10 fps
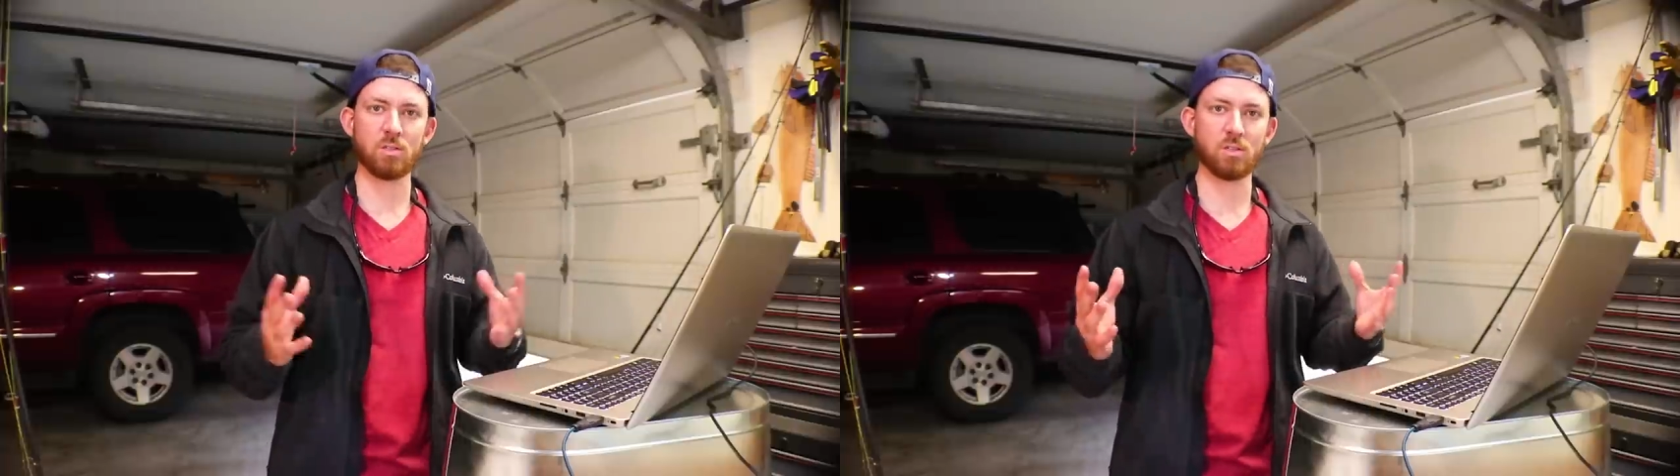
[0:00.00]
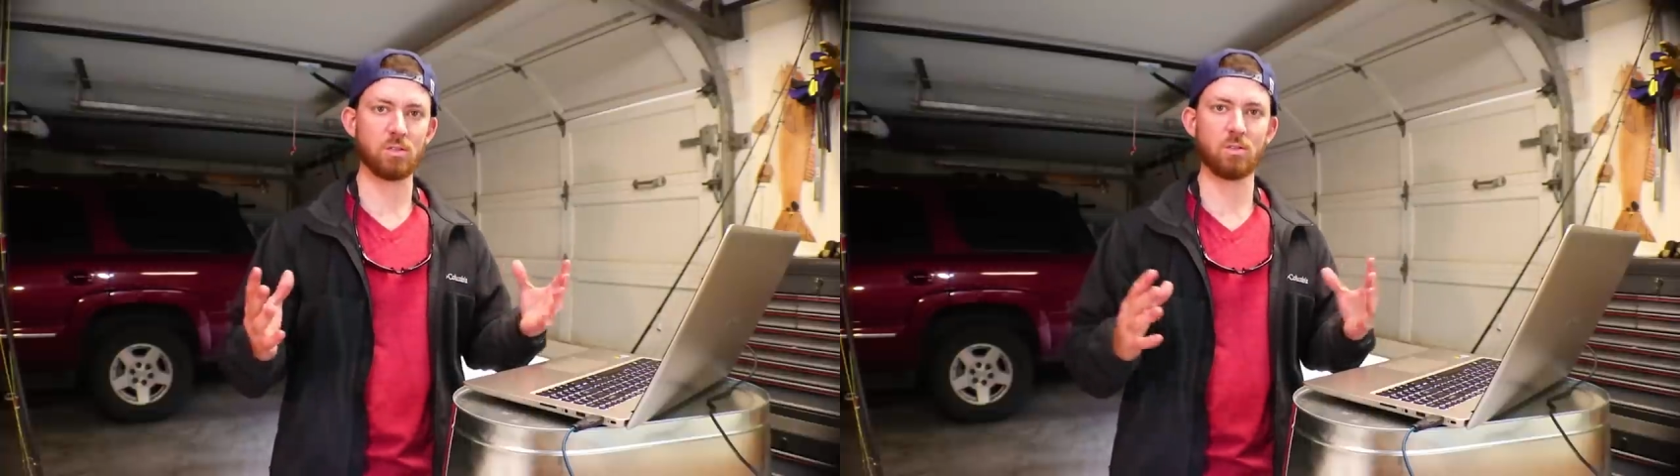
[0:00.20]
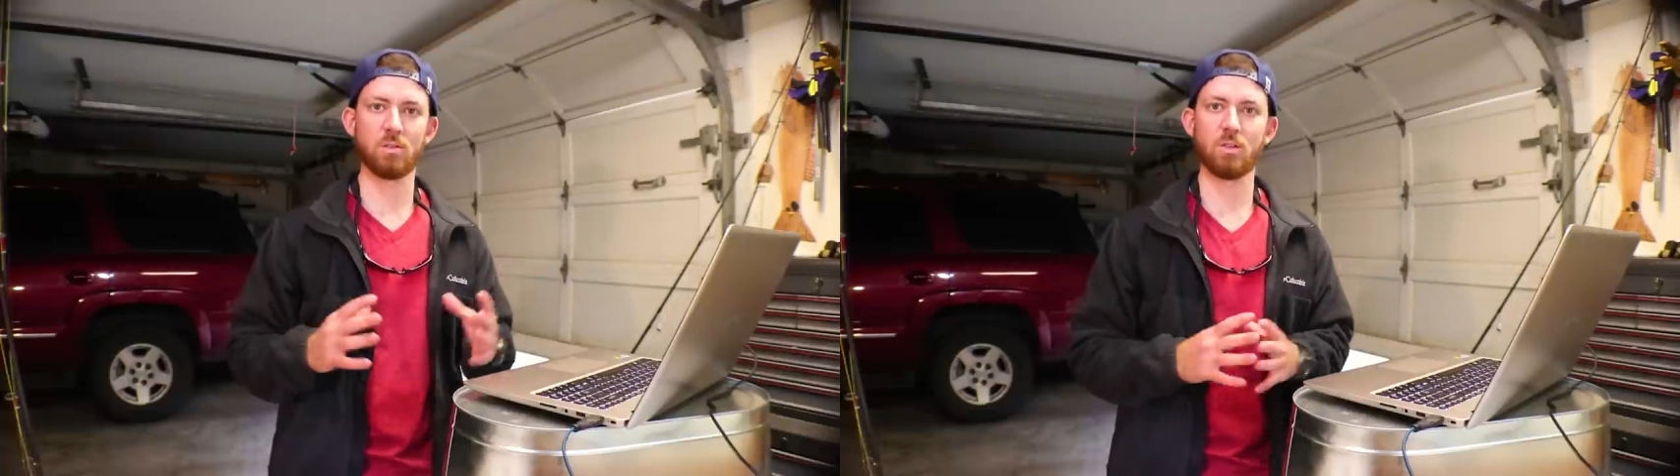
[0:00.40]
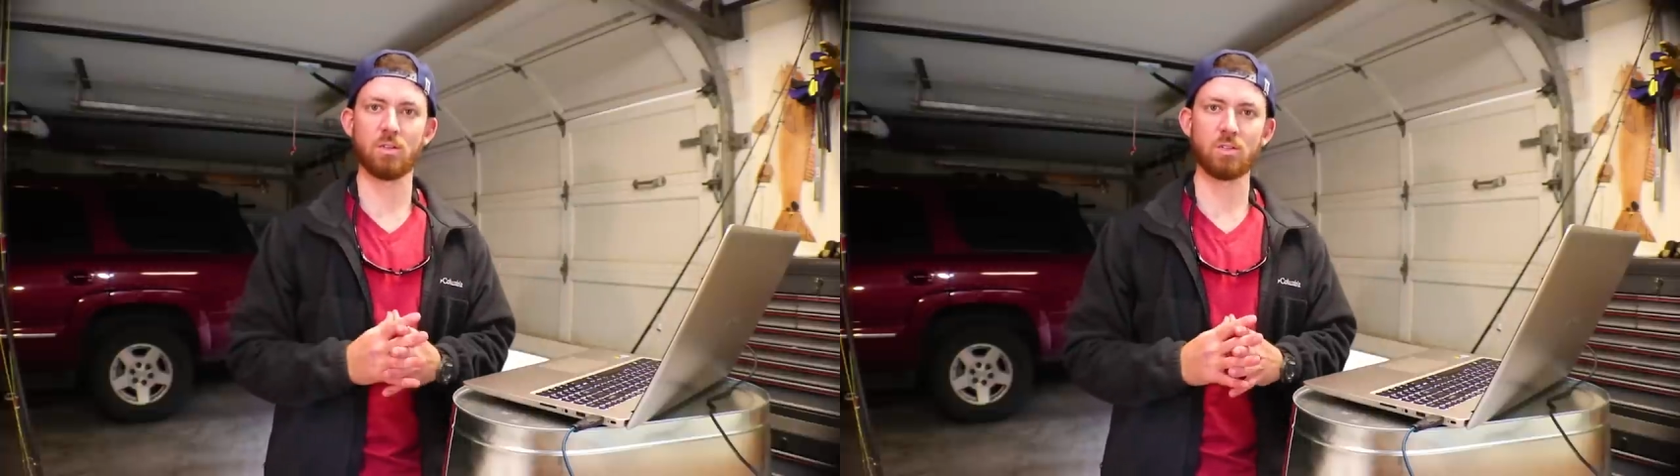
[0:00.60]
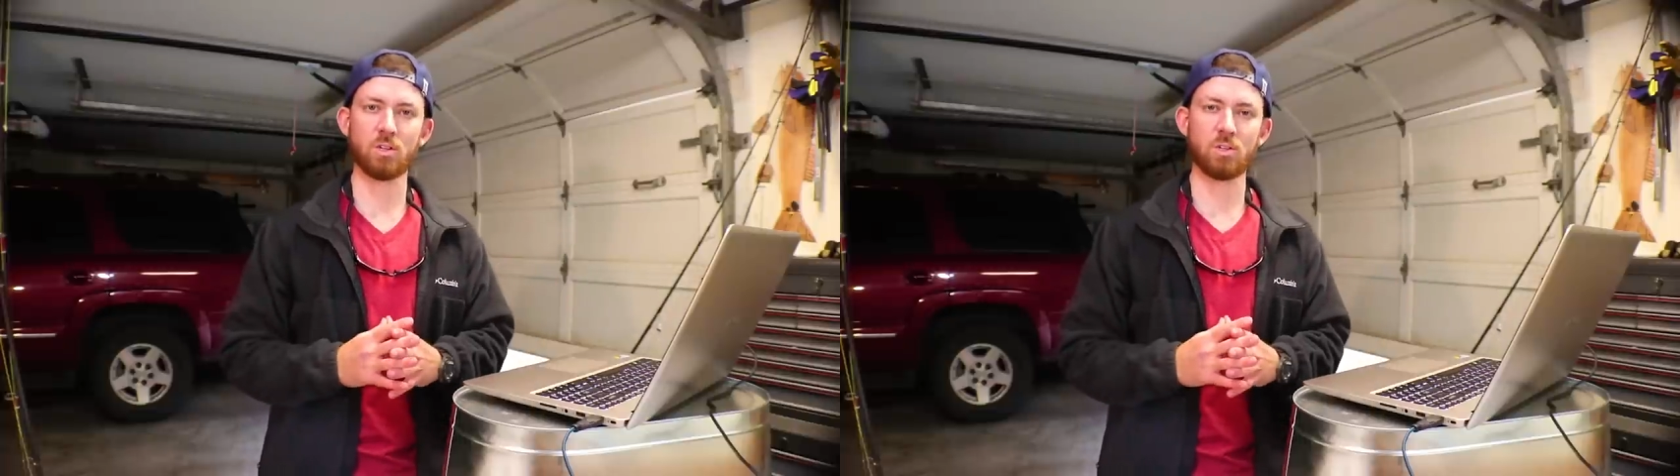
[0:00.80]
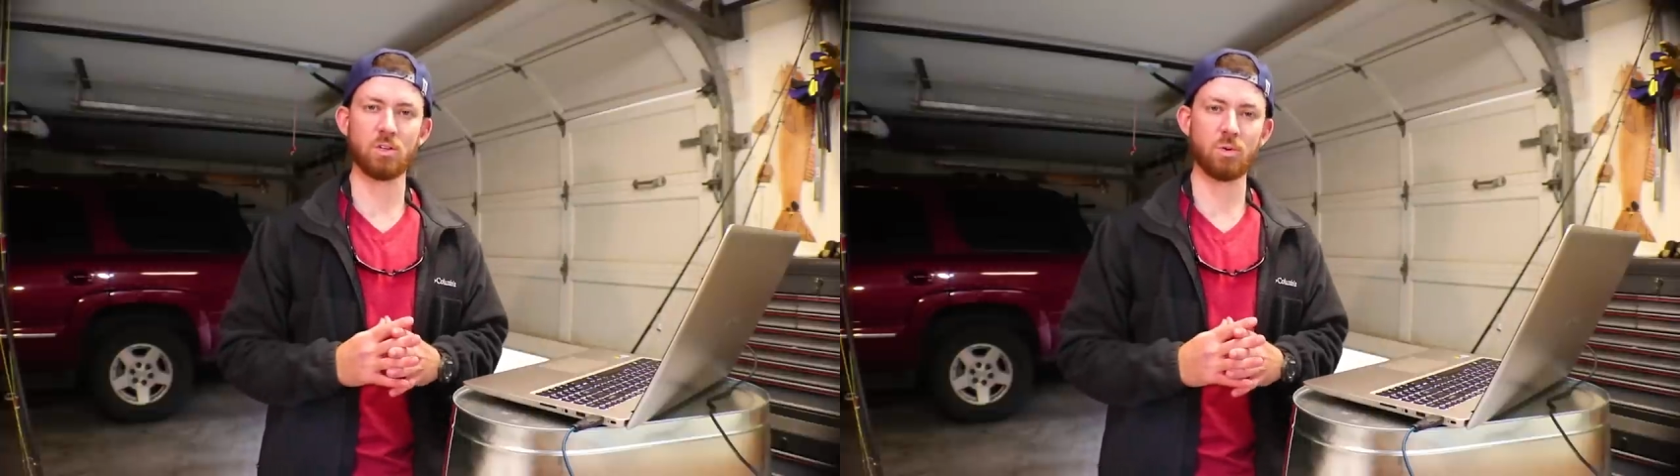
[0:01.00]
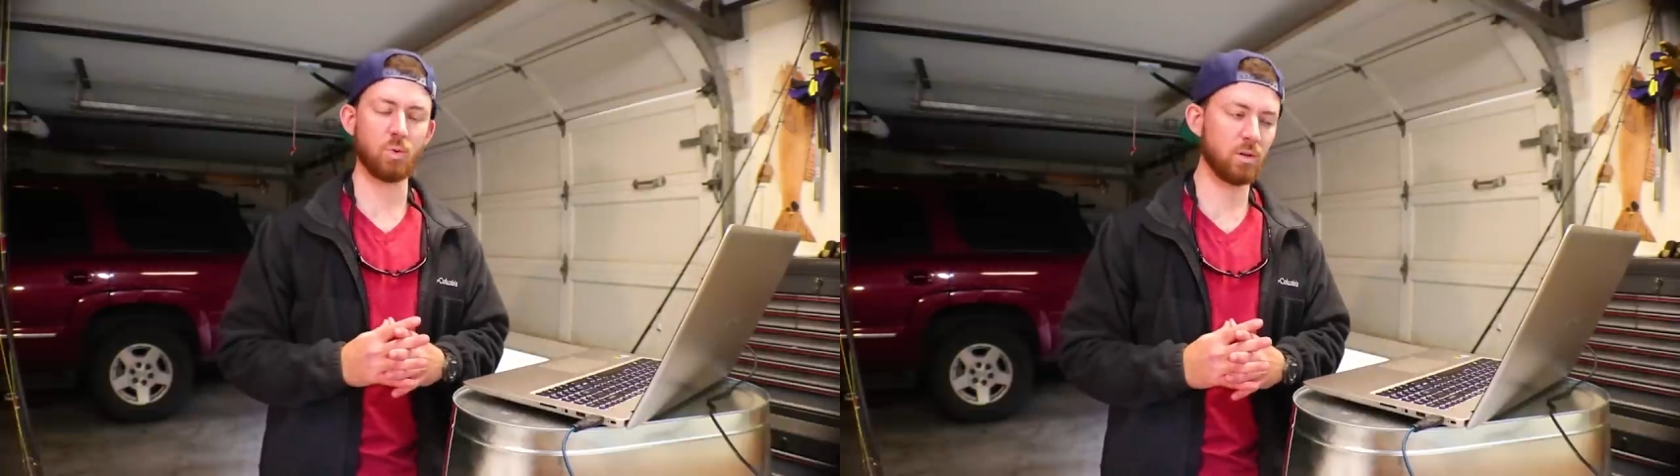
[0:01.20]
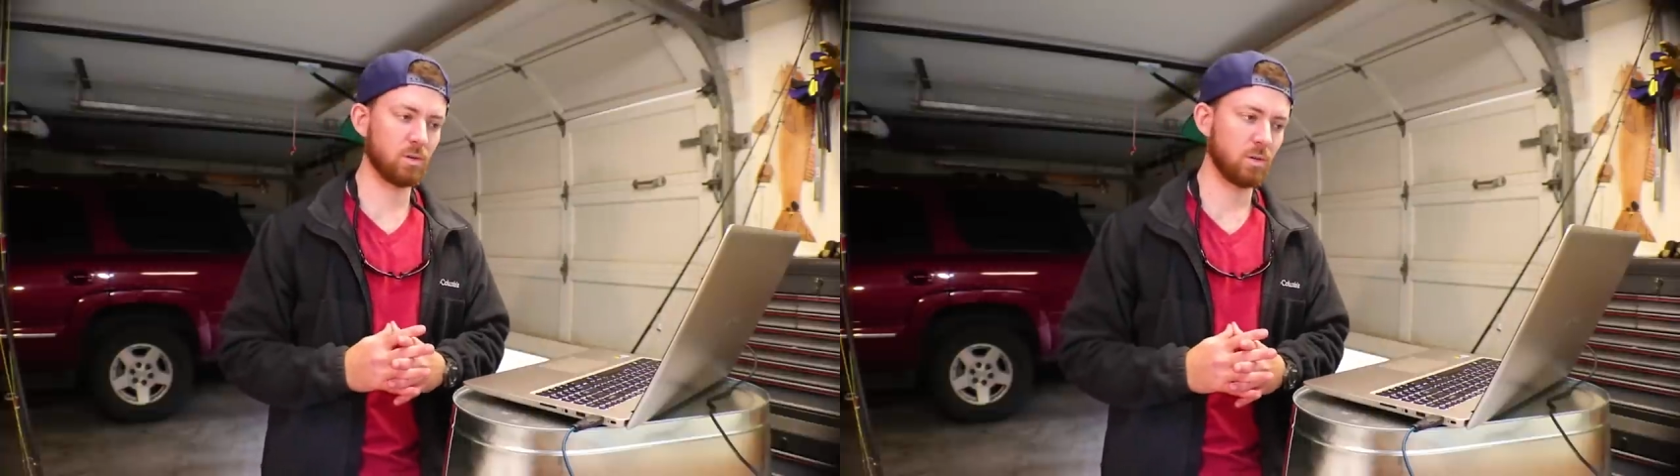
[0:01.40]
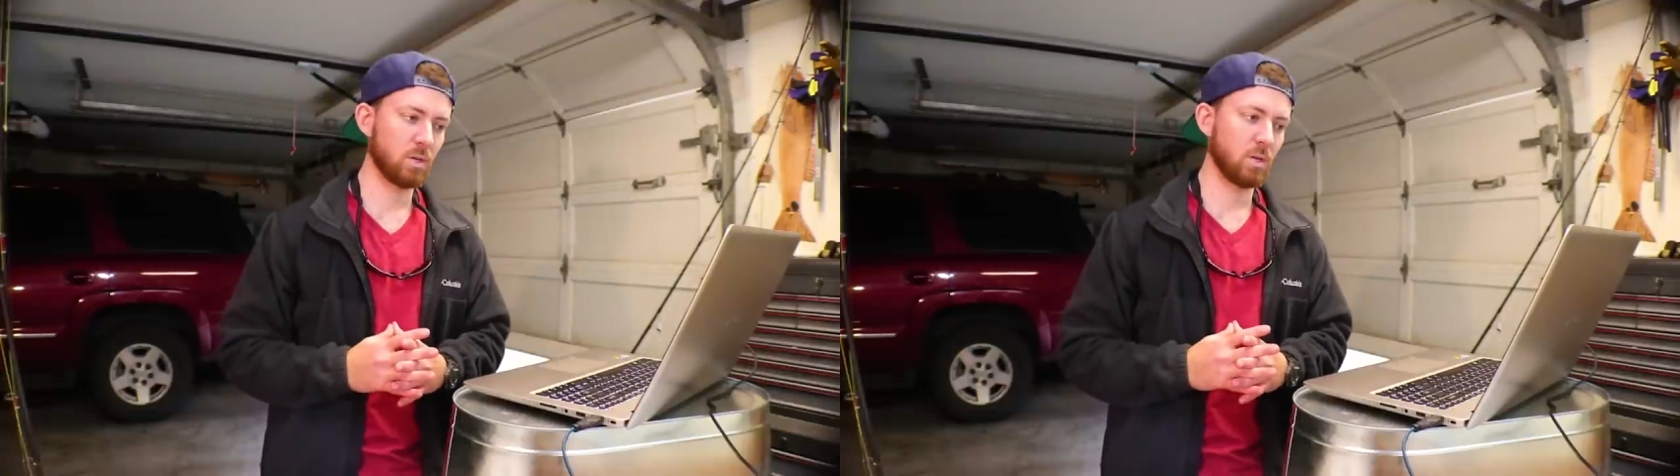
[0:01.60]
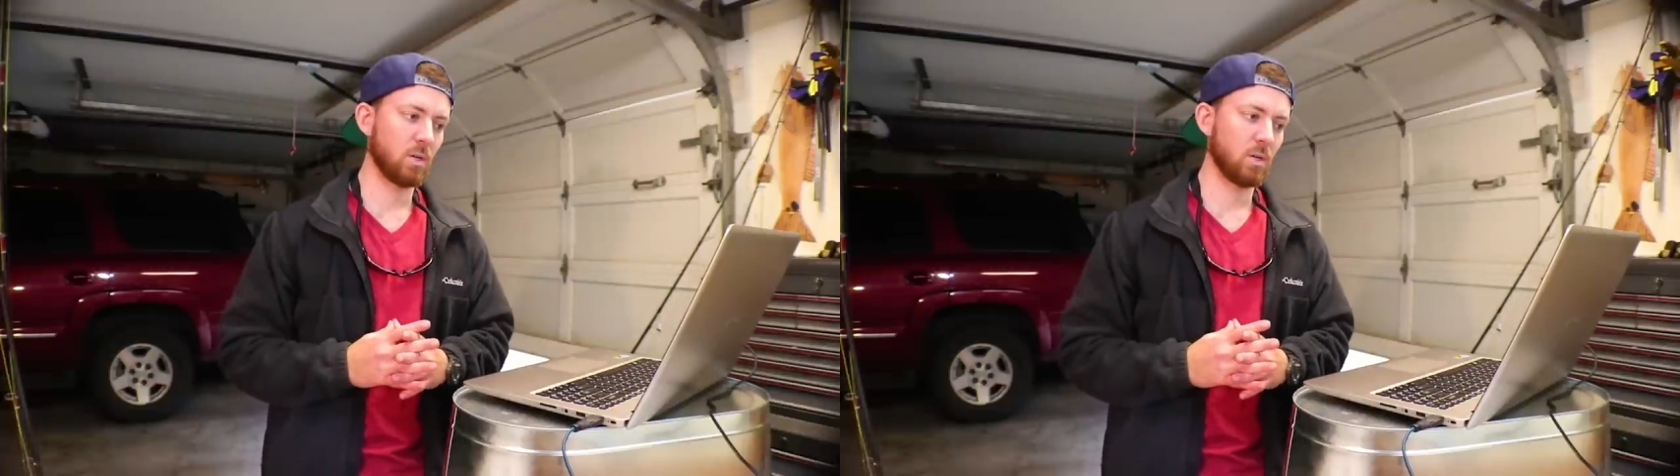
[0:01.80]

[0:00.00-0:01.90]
it's such a good reel.